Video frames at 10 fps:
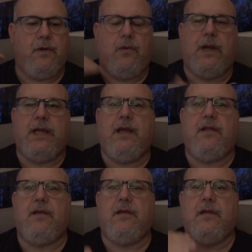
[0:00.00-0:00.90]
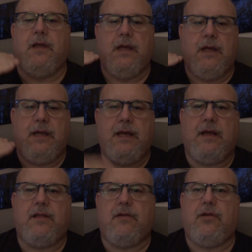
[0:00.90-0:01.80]
quick answers:
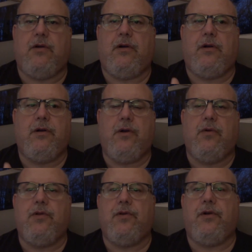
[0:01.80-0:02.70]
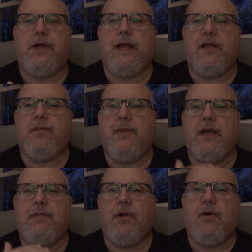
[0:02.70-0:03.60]
yes, sir; no, sir; yes,
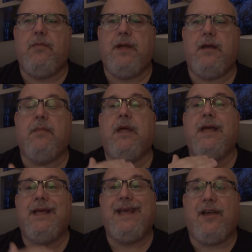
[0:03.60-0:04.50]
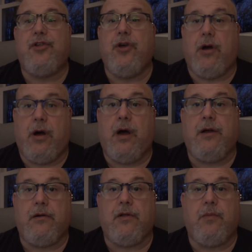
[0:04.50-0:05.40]
ma'am; no, ma'am; yes, your
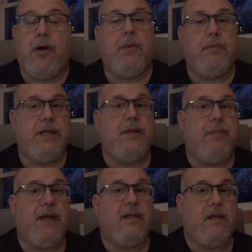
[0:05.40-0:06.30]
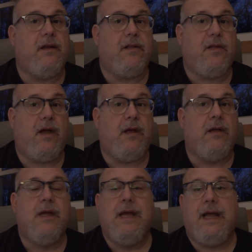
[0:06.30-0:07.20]
honor is probably the best thing to say,
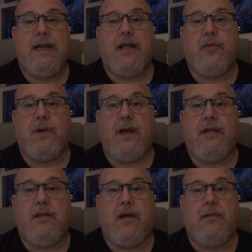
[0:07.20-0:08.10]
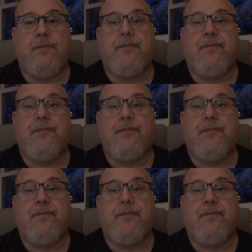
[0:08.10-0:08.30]
and that's what I said.